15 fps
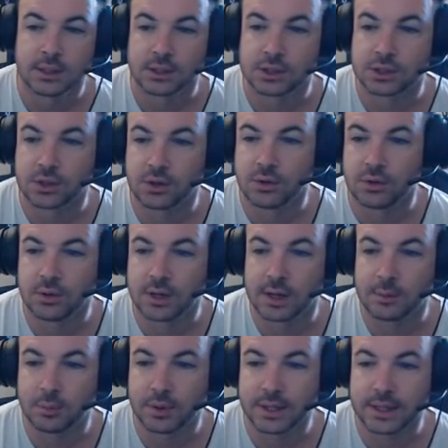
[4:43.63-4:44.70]
So
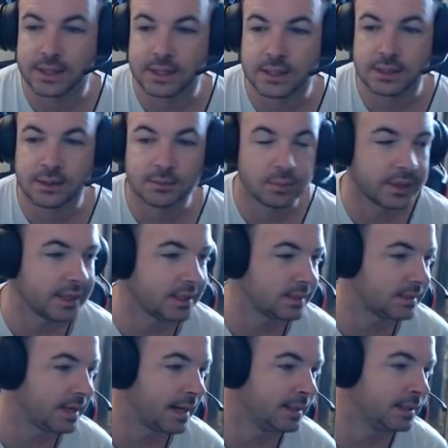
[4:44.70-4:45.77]
pretty
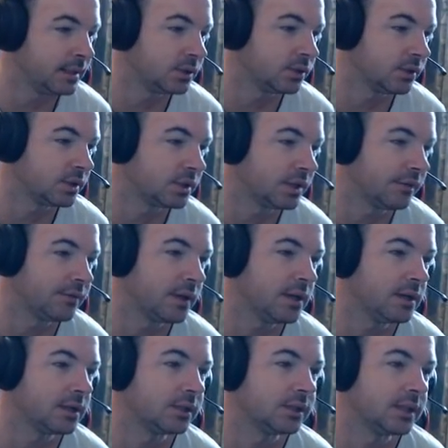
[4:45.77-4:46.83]
standard sort of stuff here.
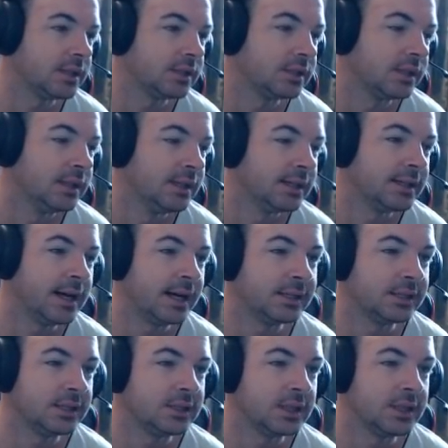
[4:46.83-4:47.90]
You can see his
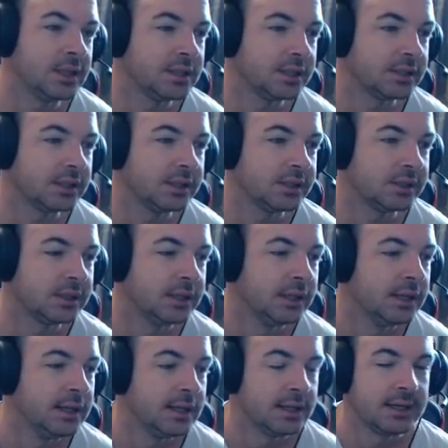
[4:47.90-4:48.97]
Ghazis in the distance.
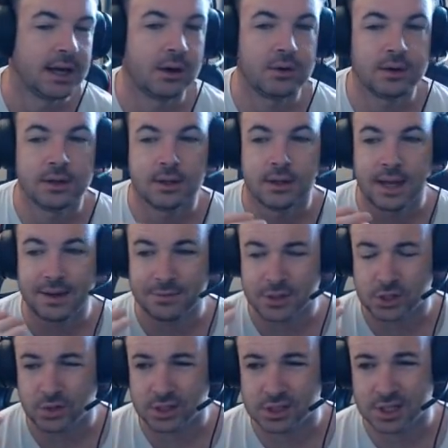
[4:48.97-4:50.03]
Now, I have to
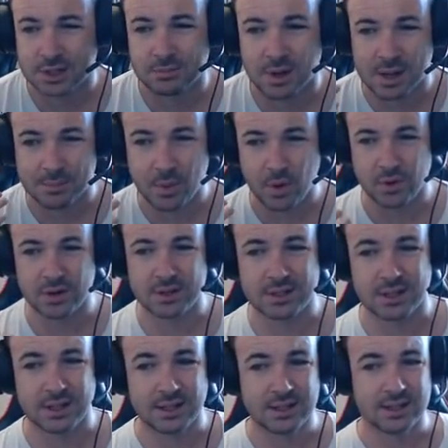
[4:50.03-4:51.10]
stress again, my opponent,
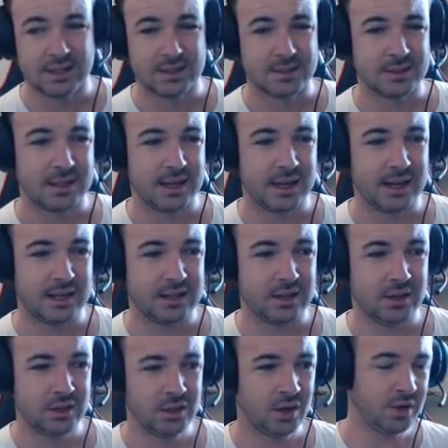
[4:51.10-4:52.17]

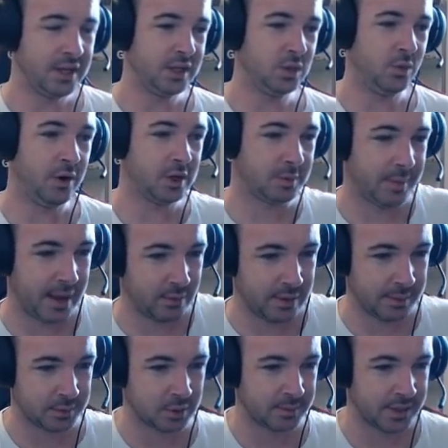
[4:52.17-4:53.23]
although he's watched bat
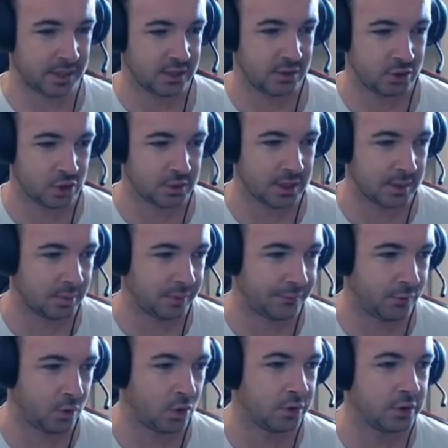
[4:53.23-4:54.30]
reps on my YouTube channel
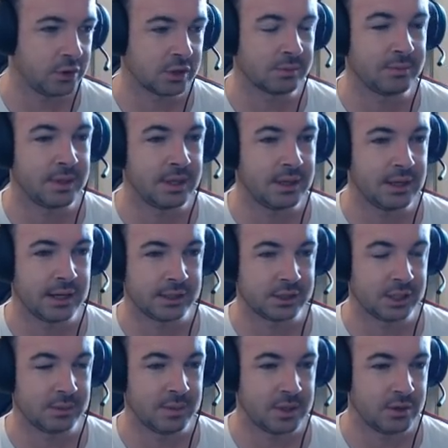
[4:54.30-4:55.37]
before, seeing me
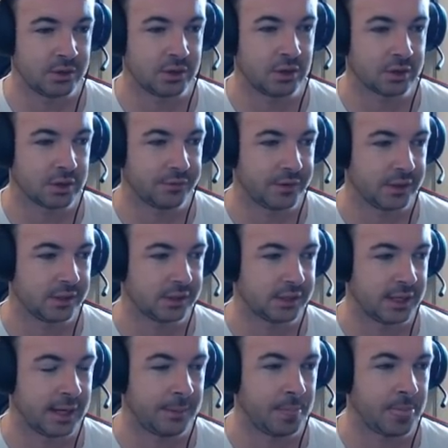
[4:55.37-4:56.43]
use Noctifers,
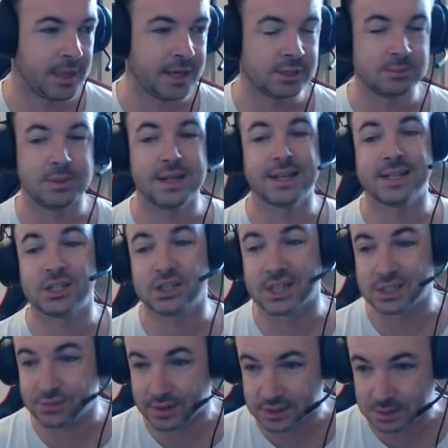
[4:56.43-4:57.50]
he hasn't played against
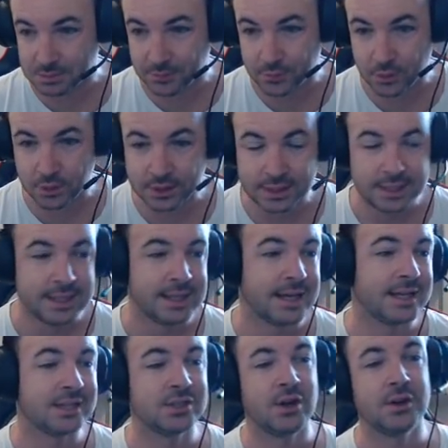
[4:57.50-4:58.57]
Shasvastii before.
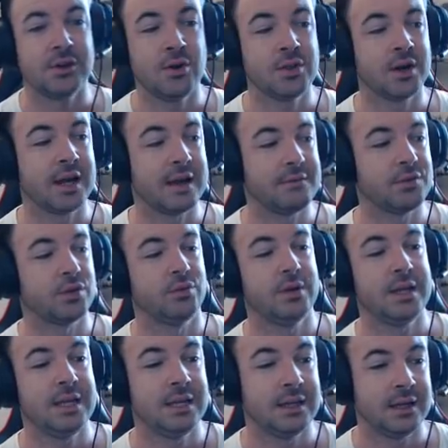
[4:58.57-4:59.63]
He does not know that I have
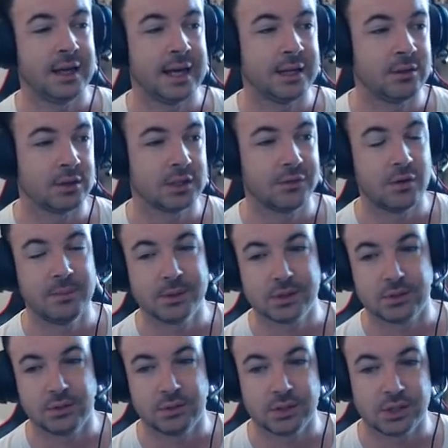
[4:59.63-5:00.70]
3 Noctifer
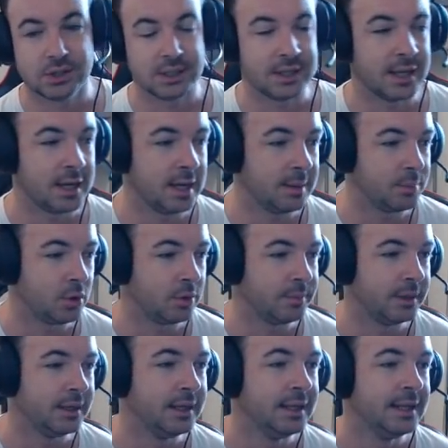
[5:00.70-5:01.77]
missile launchers in hidden
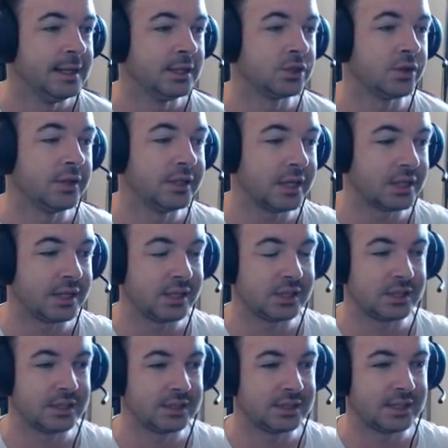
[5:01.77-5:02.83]
deployment. So he's actually
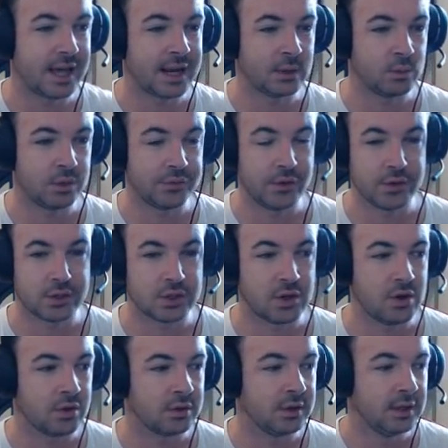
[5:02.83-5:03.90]
starting with first
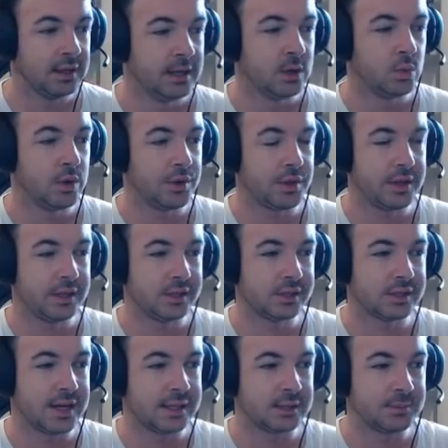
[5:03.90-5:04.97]
turn with
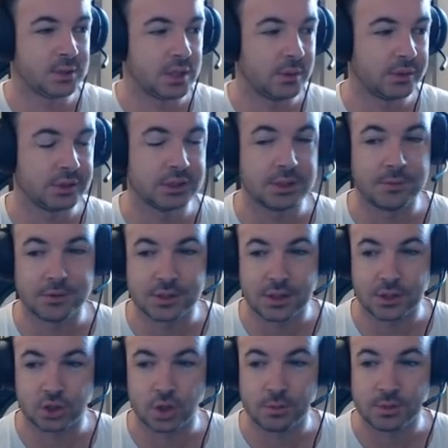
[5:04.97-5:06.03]
his Gazi Matewas and some of his
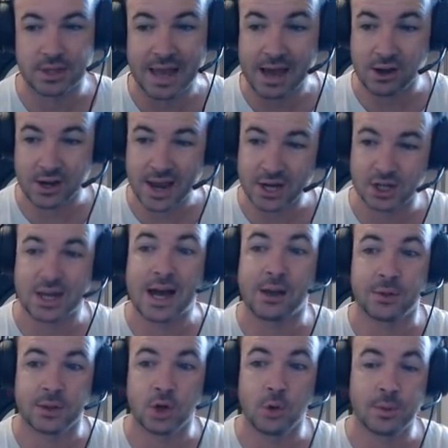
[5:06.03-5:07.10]
other troops actually
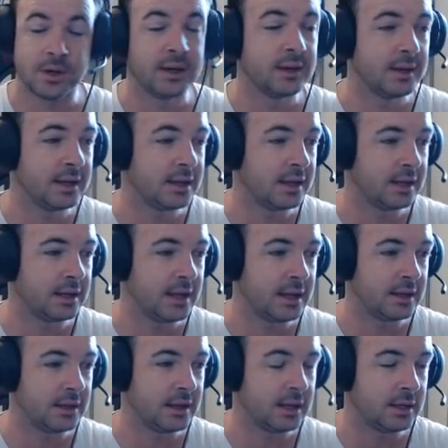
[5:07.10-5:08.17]
out in the open,
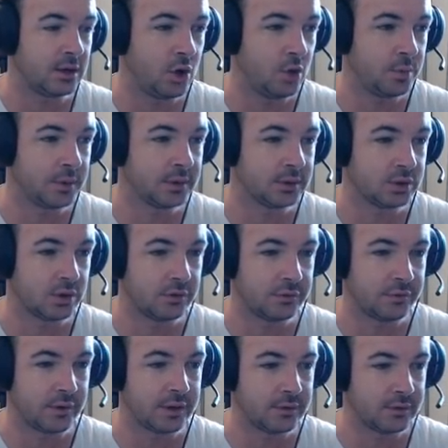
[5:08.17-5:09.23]
in open sort of
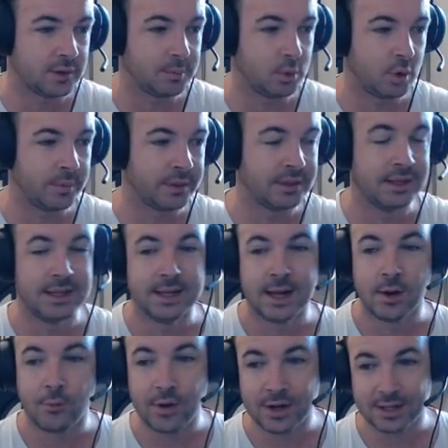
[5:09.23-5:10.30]
front of deployment,
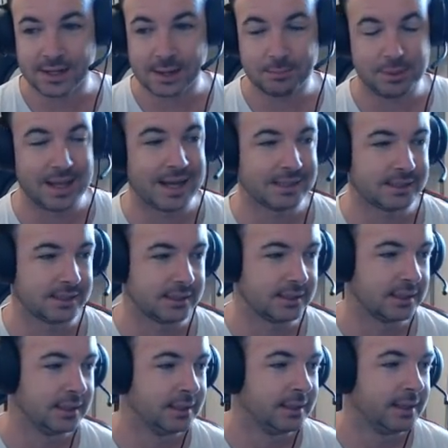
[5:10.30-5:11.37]
ready to get blasted.
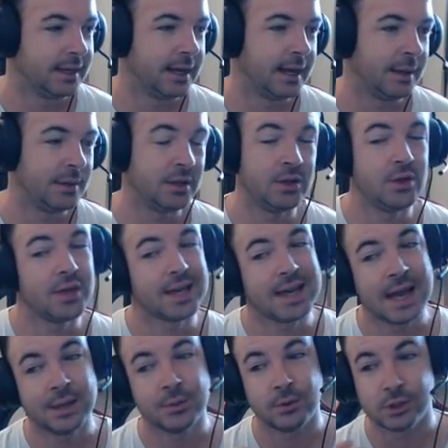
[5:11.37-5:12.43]
Although they
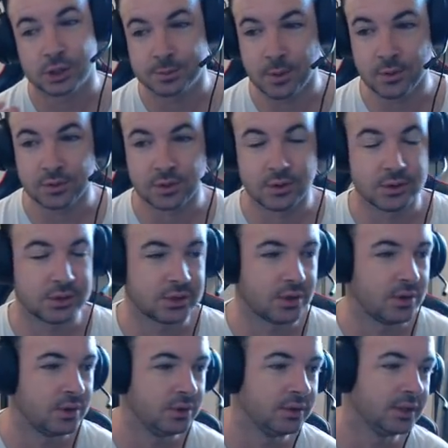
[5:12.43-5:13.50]
can throw smoke though,
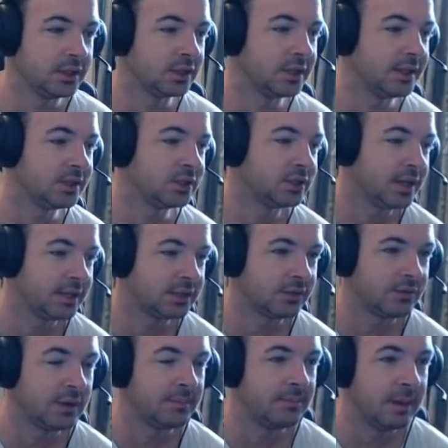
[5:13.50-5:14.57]
so there's a decent chance
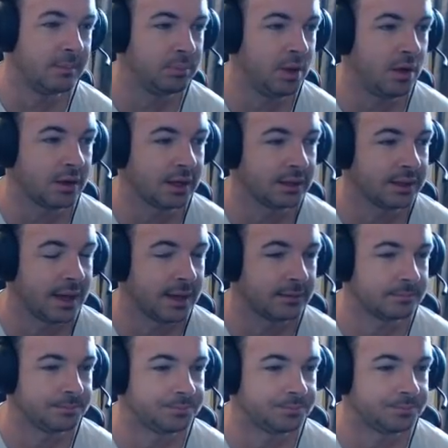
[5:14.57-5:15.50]
of him blocking that.